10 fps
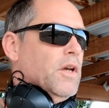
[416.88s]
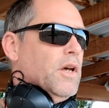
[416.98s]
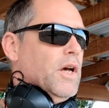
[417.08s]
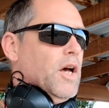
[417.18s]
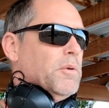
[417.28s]

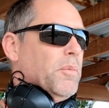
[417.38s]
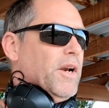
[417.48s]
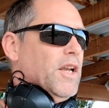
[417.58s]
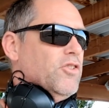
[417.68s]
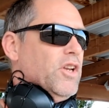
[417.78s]
I'm about
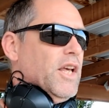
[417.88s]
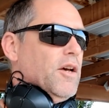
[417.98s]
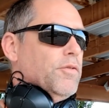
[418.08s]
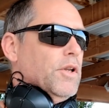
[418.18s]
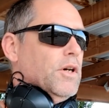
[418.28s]
1.5
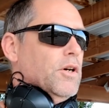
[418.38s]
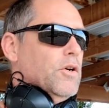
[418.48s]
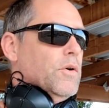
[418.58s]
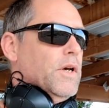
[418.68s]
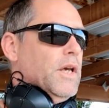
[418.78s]
inches
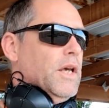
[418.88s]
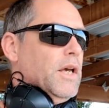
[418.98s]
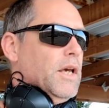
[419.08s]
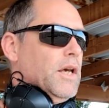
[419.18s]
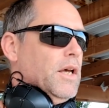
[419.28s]
low,
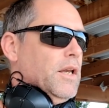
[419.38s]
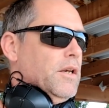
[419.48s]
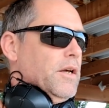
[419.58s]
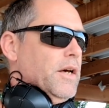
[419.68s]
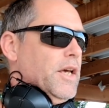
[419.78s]

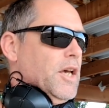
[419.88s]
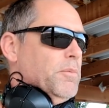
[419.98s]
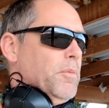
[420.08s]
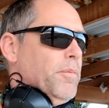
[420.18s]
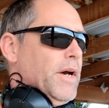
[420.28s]
and I am
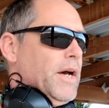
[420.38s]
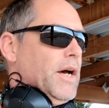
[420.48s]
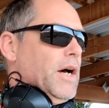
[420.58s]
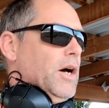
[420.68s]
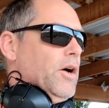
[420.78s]

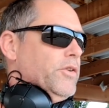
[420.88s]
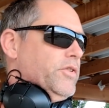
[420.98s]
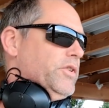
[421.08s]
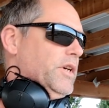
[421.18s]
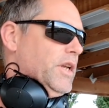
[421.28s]
about
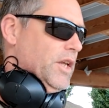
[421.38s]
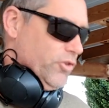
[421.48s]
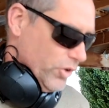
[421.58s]
1 inch